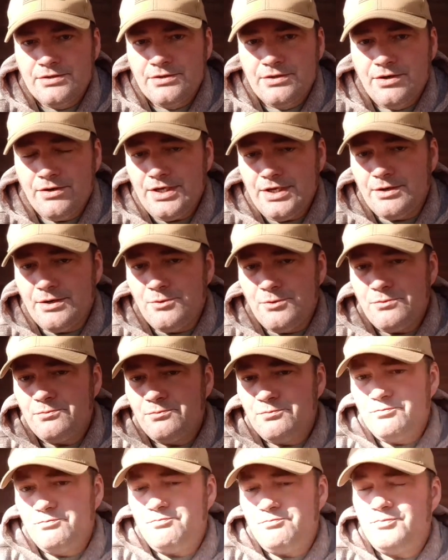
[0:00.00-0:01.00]
Oh, yeah, well,
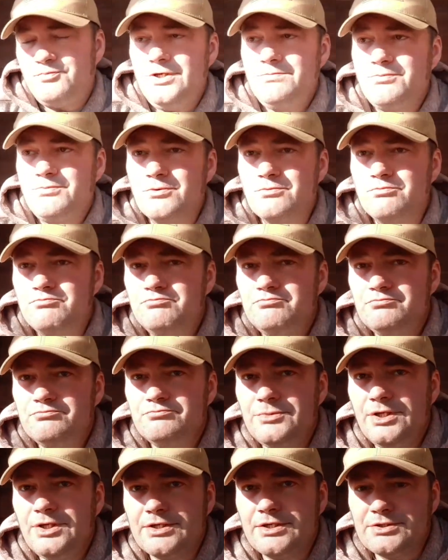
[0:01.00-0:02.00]
people,
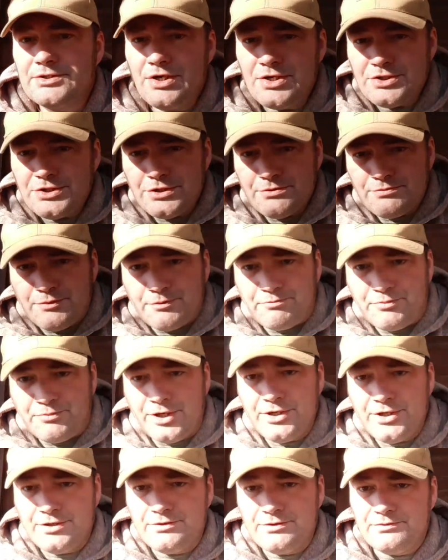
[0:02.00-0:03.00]
yeah, as long as you're
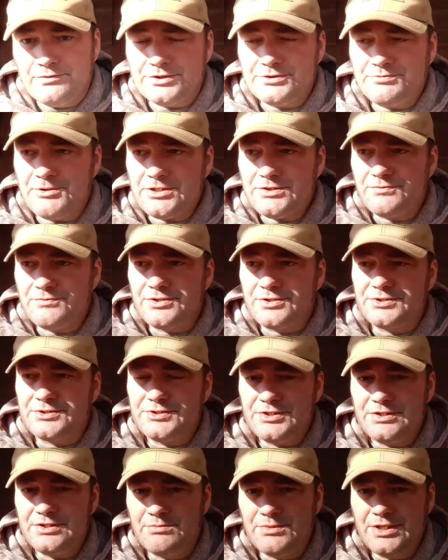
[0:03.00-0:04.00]
prepared, especially with a
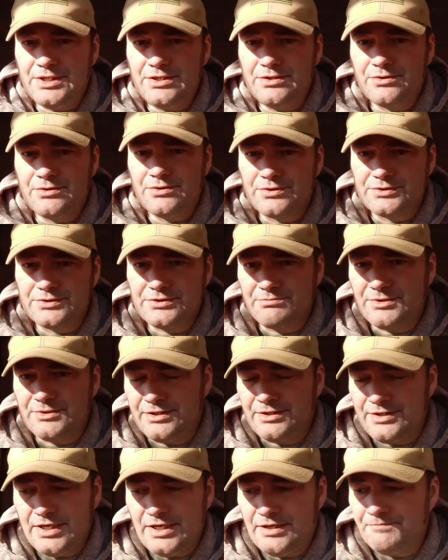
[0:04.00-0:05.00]
CME or something
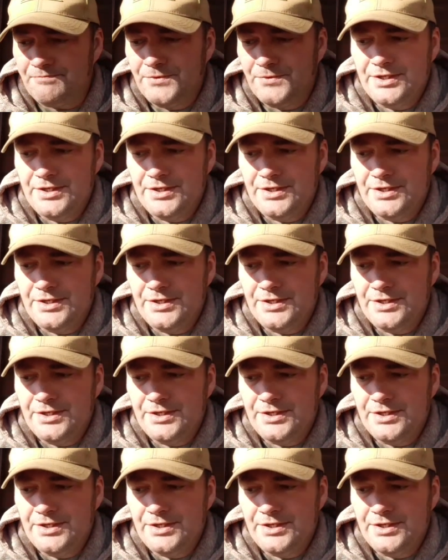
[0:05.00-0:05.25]
like that,